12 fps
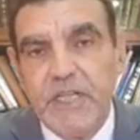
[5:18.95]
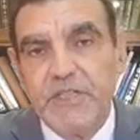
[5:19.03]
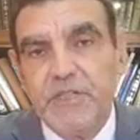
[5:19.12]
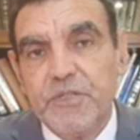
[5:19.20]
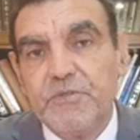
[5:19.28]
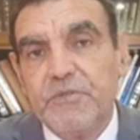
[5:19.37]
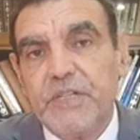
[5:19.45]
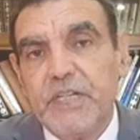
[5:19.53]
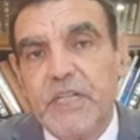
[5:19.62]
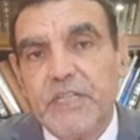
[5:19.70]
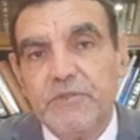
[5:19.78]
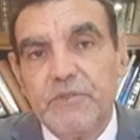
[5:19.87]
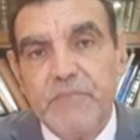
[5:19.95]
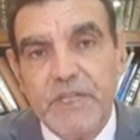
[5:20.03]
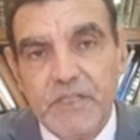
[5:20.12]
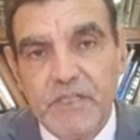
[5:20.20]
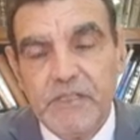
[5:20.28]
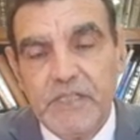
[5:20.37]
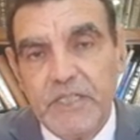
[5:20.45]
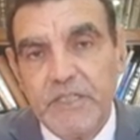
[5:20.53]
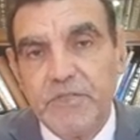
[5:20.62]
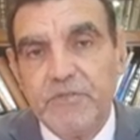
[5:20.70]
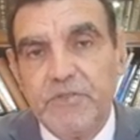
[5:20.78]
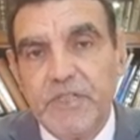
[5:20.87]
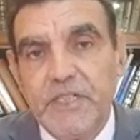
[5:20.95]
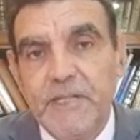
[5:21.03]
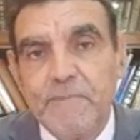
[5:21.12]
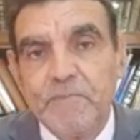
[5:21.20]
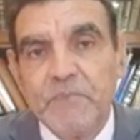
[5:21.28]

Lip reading: industry, like the metal industry,